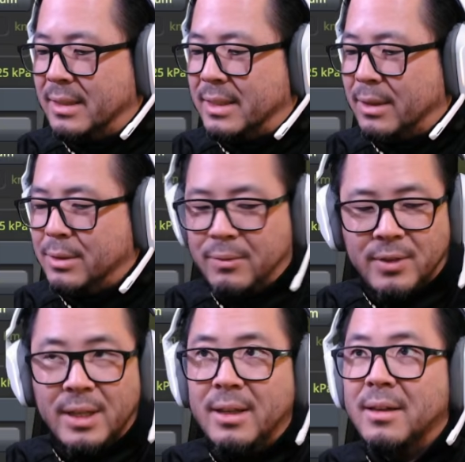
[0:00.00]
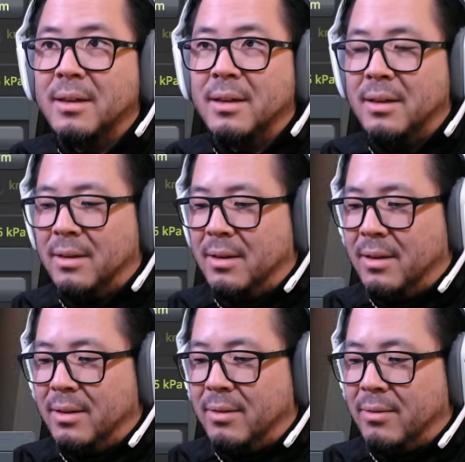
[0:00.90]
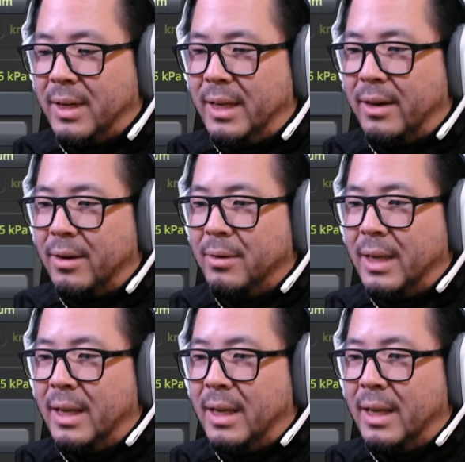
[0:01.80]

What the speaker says: Delta V, right here.